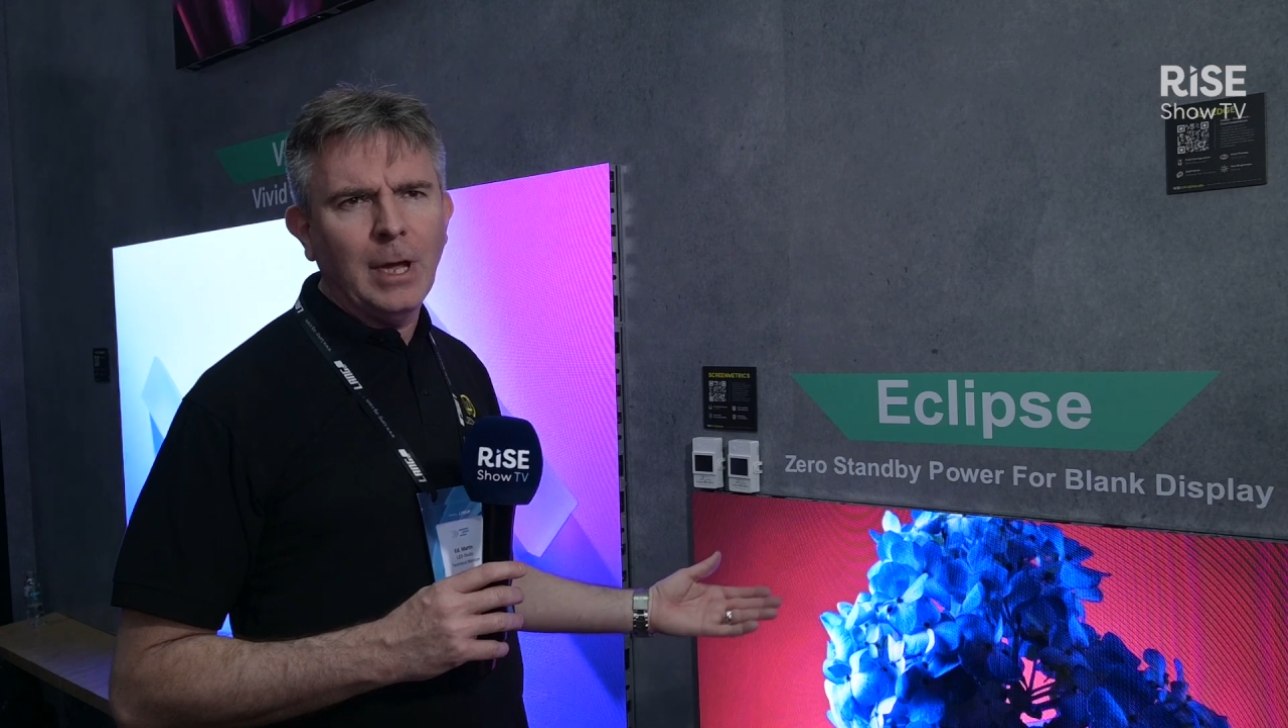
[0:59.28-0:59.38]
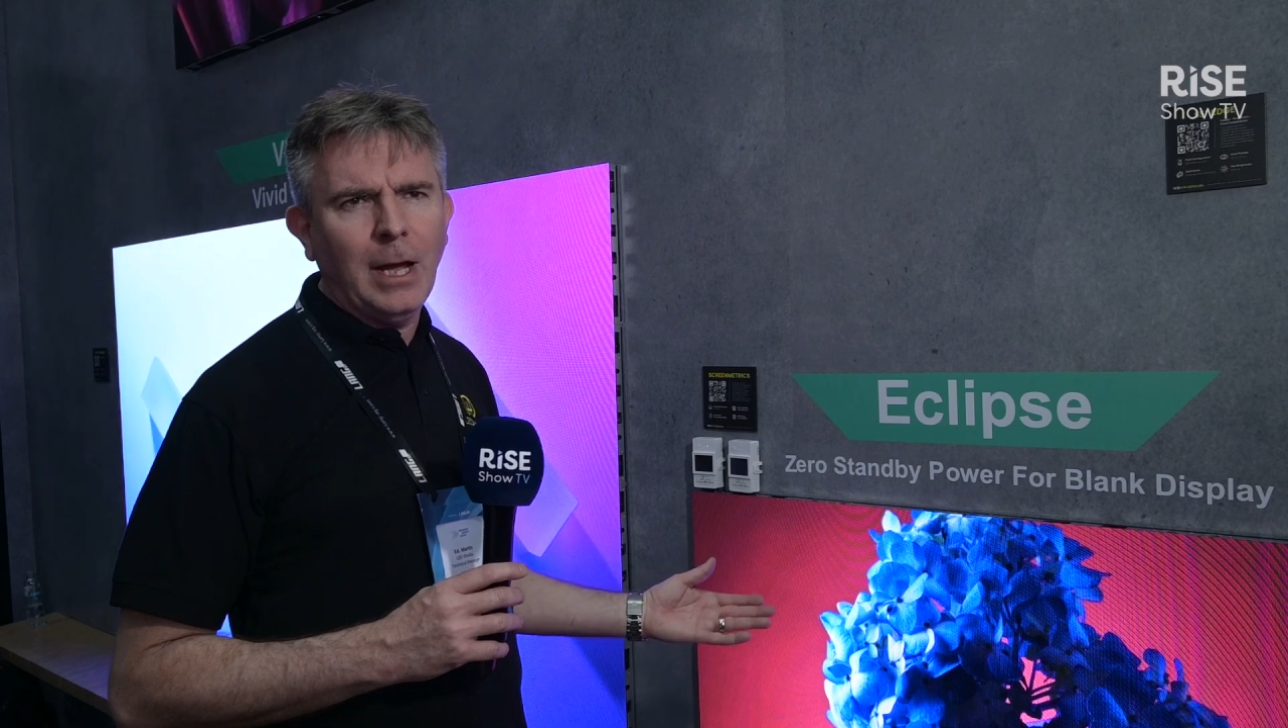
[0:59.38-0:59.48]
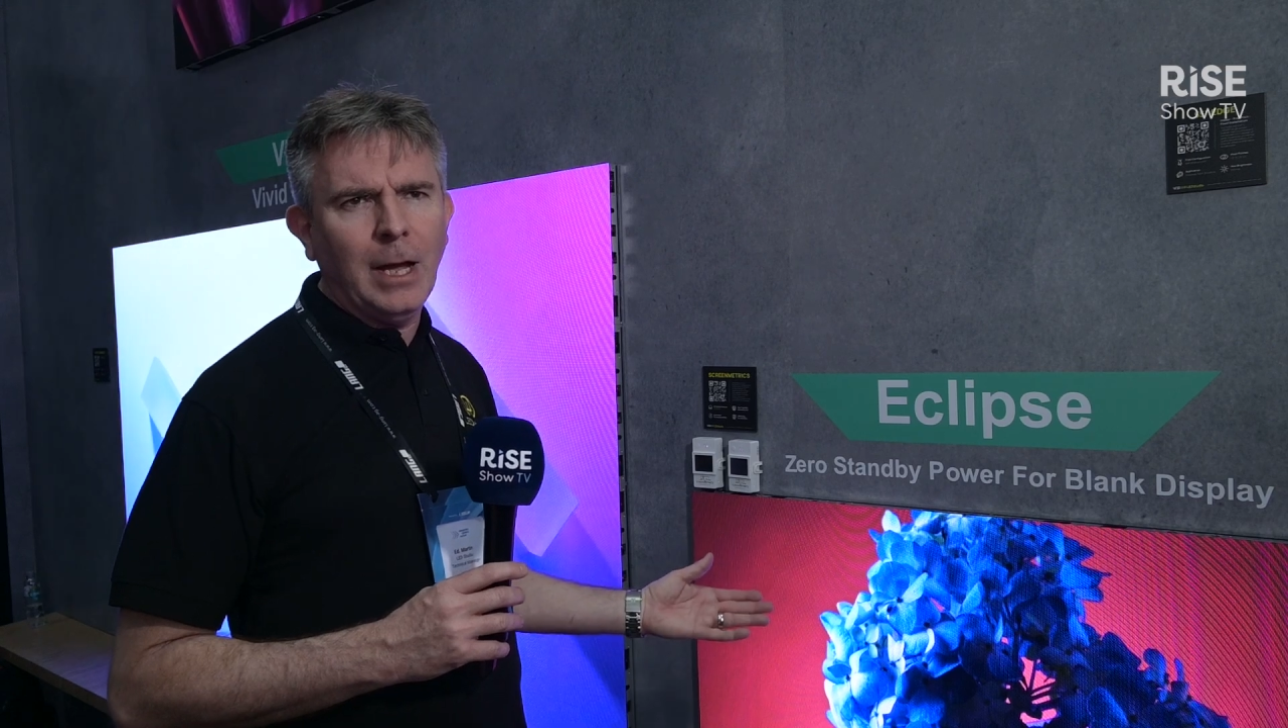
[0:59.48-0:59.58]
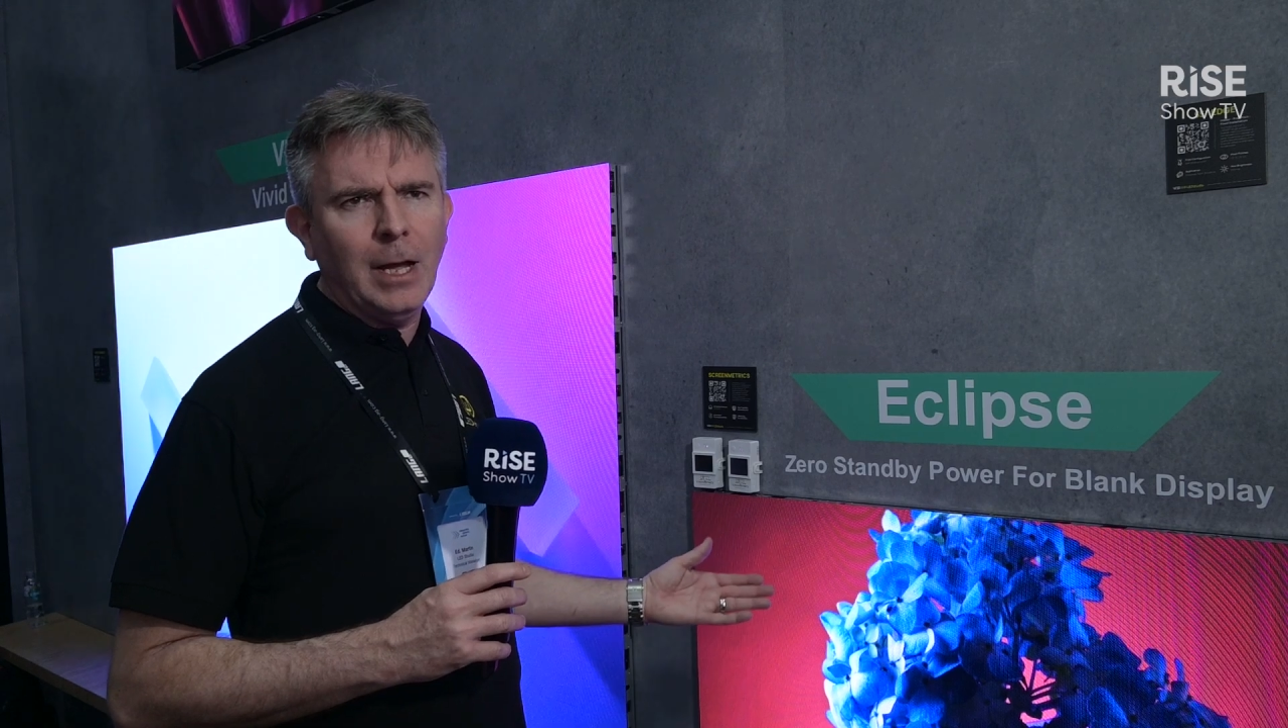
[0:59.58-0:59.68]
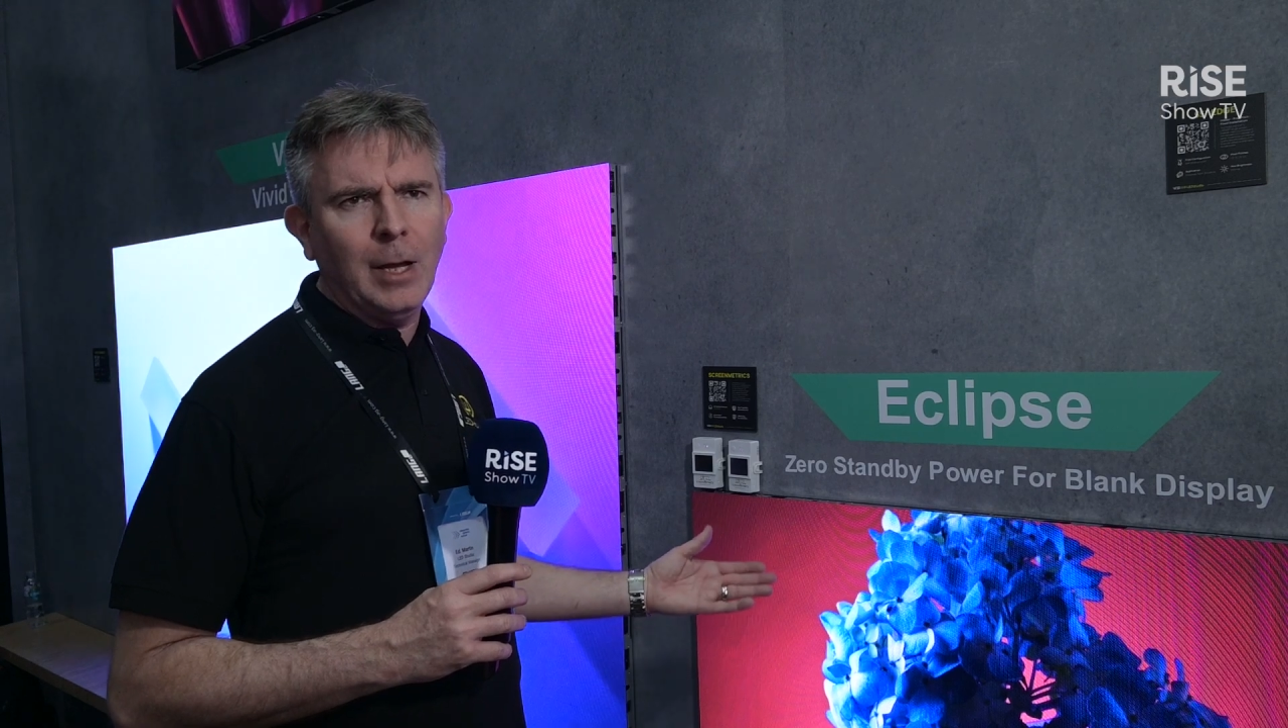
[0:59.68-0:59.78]

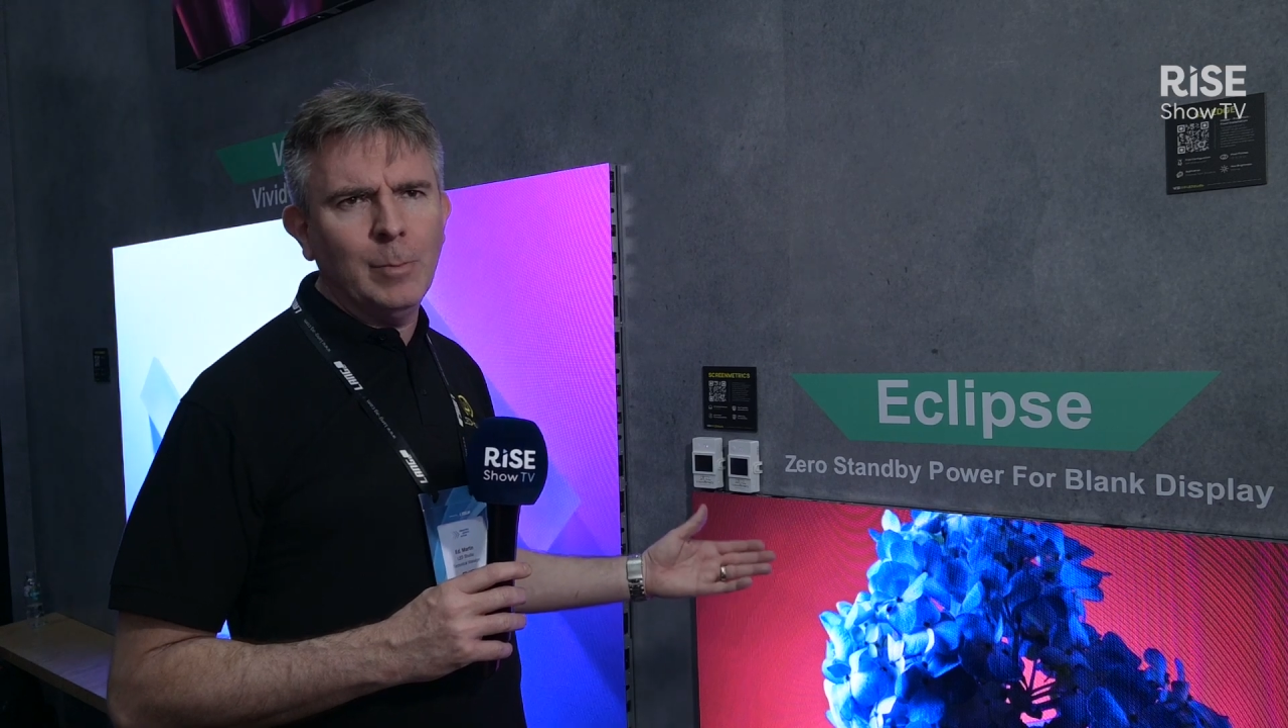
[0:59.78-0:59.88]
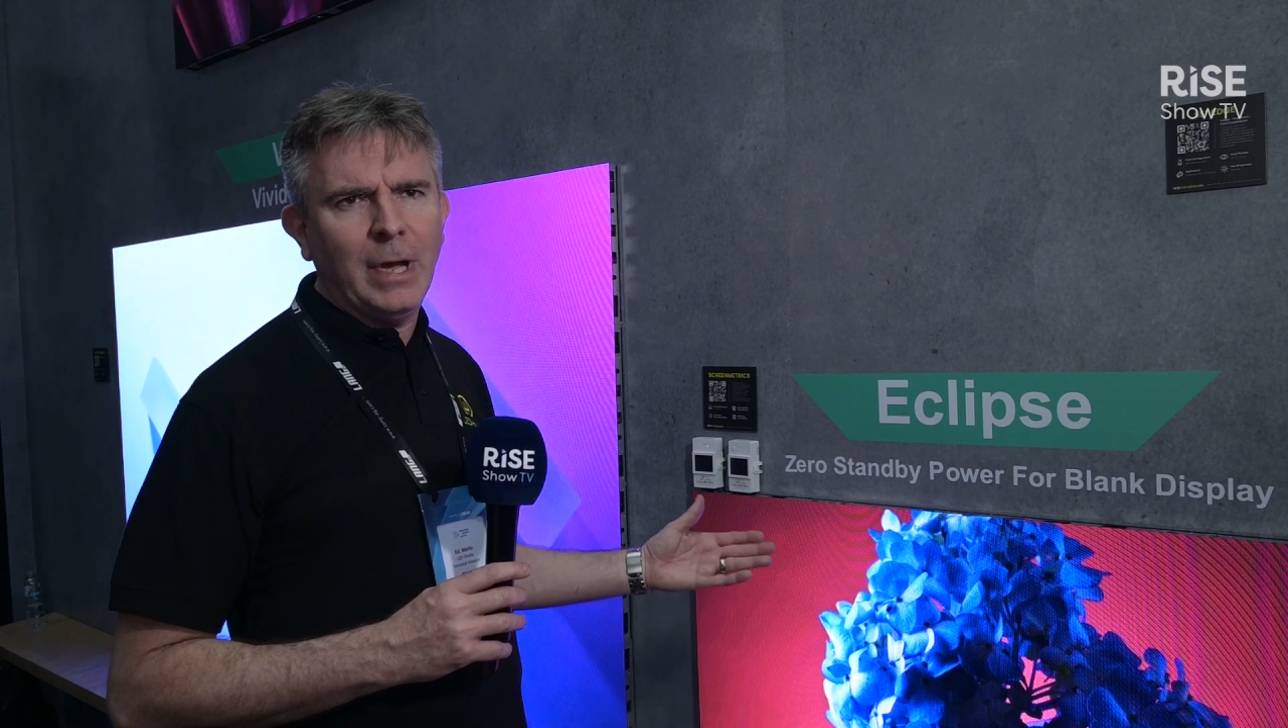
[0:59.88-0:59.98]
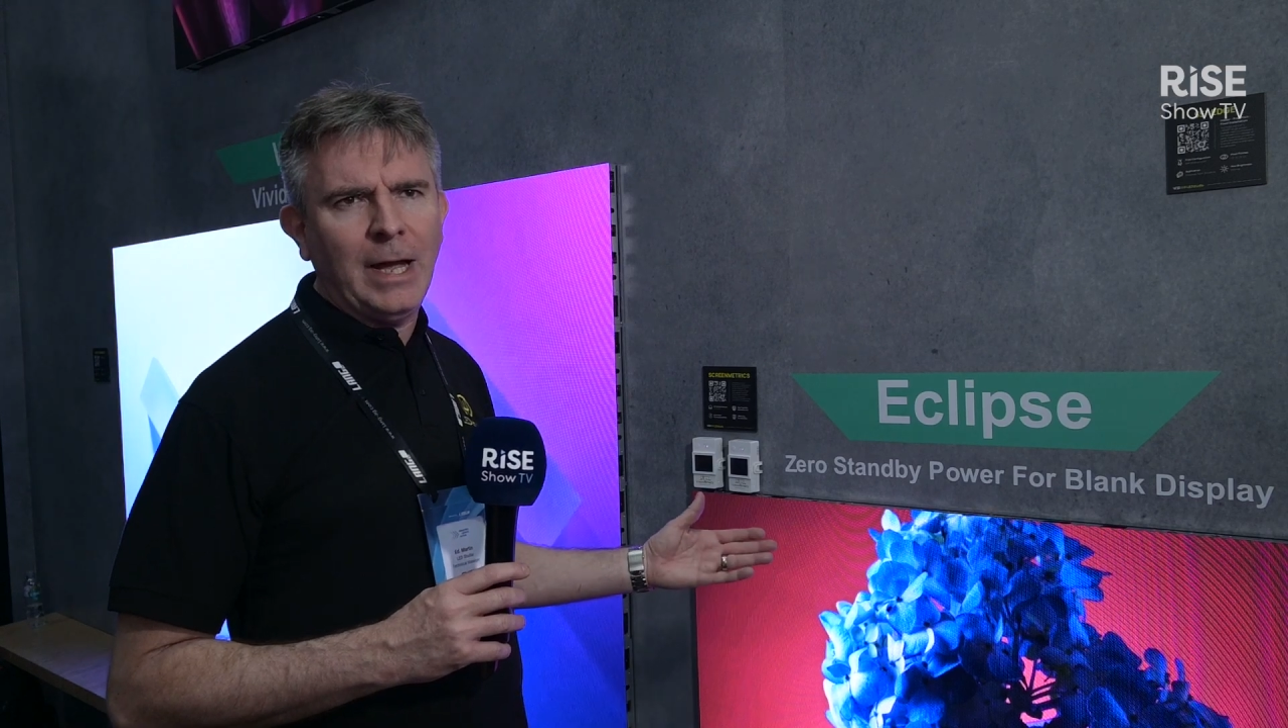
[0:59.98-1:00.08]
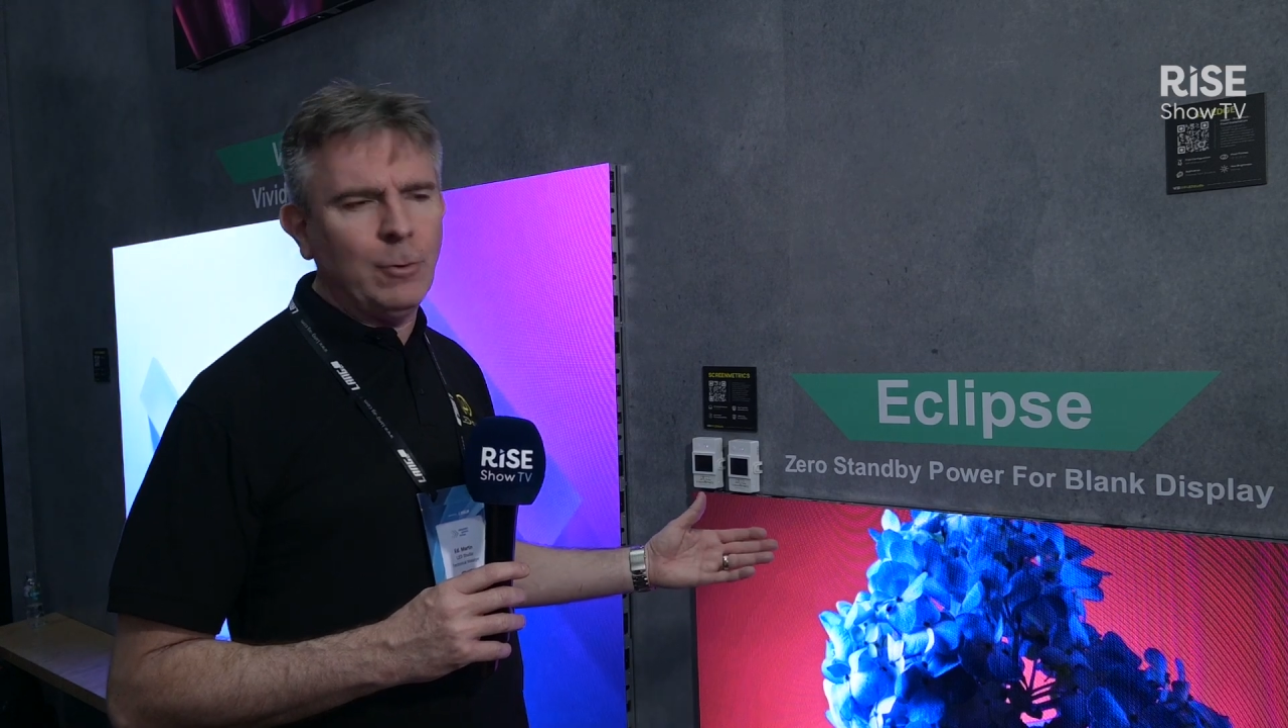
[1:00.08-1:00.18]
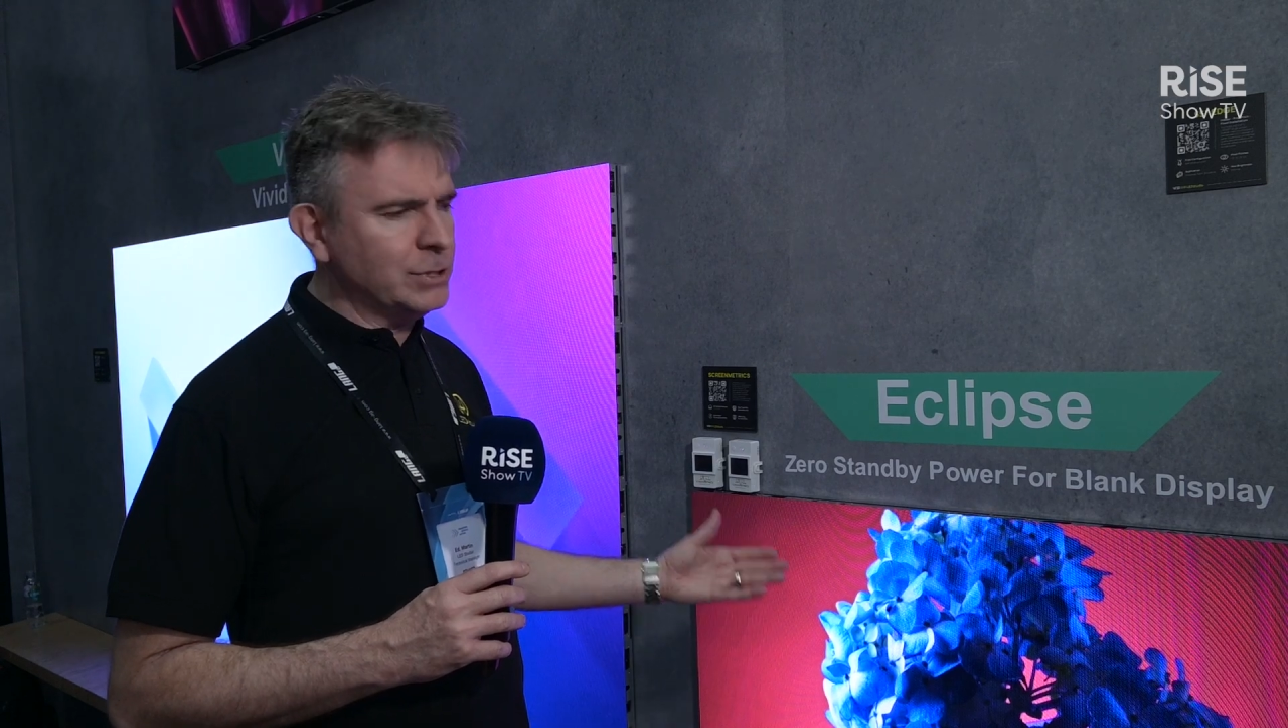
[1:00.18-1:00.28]
um, and